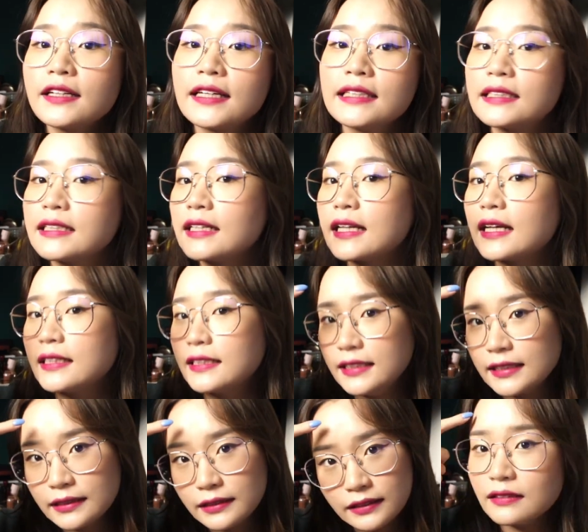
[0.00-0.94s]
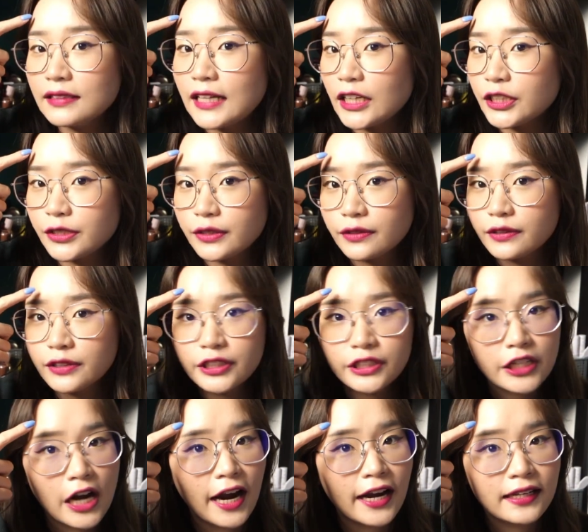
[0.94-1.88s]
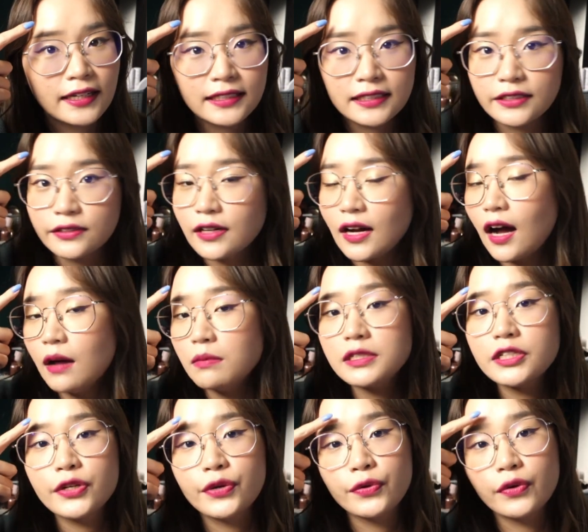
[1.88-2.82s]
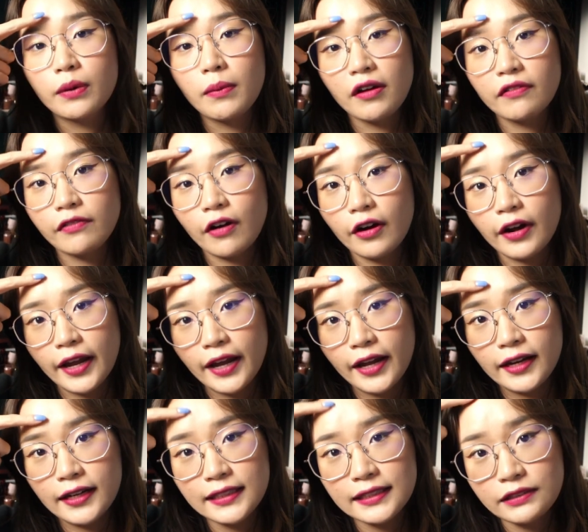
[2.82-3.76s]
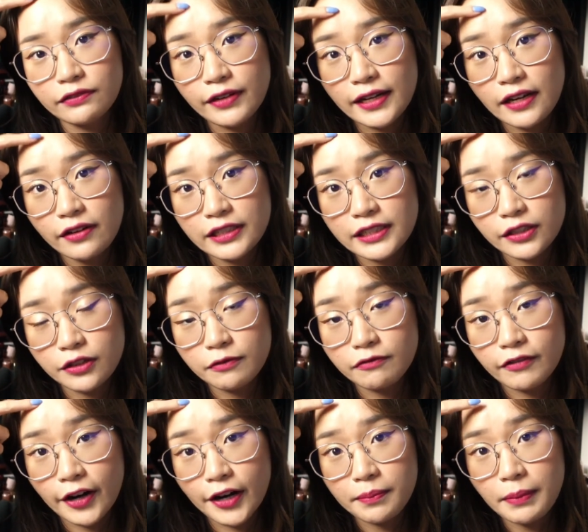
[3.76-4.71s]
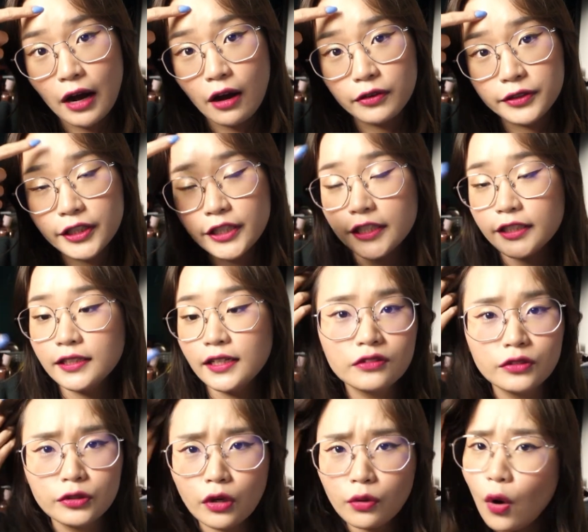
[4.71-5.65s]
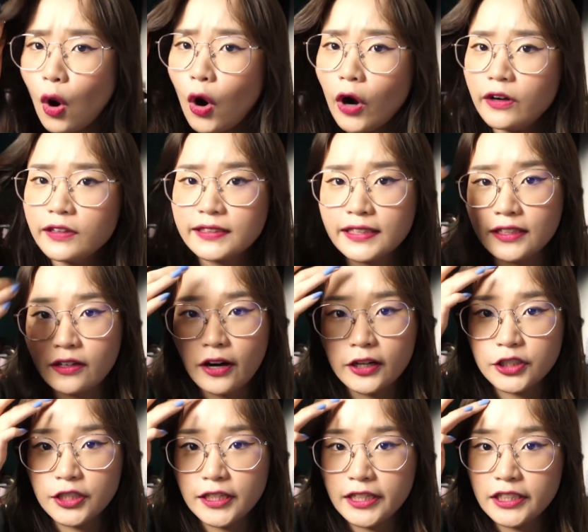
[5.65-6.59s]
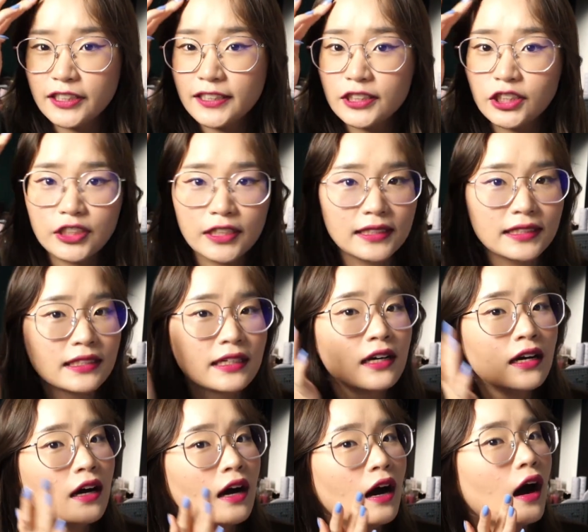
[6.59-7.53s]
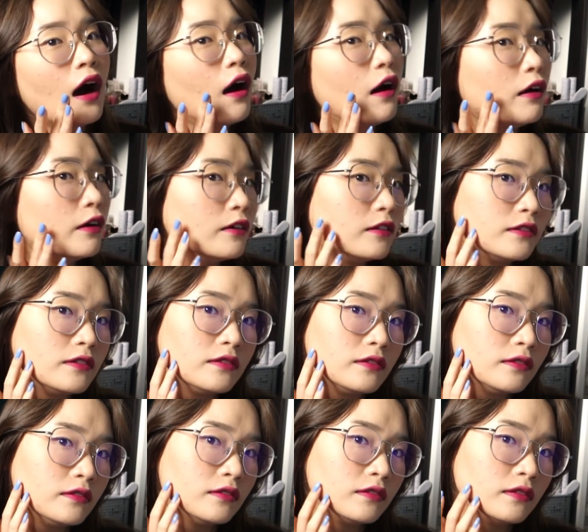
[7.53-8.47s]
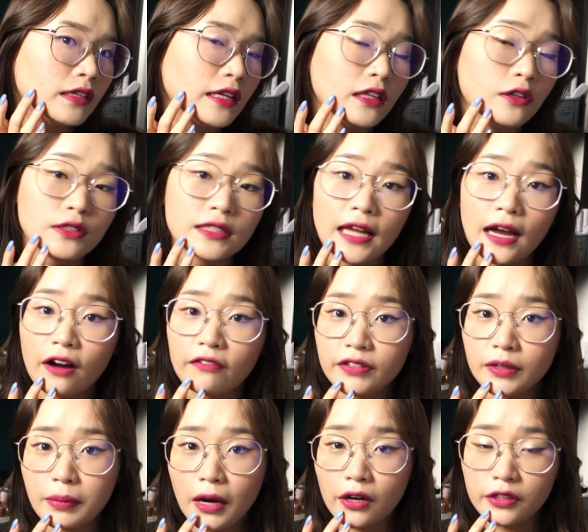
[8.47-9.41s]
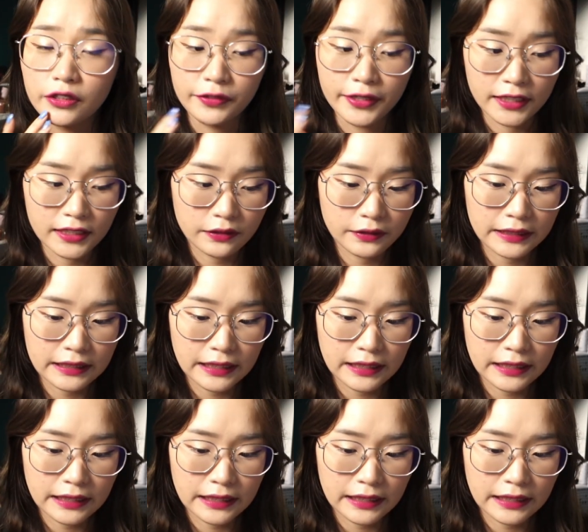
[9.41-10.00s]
can see that this natural shine that still comes through on my forehead. It's really still very powdered. No oils at all actually. This is just how it looks like after powdering. So it's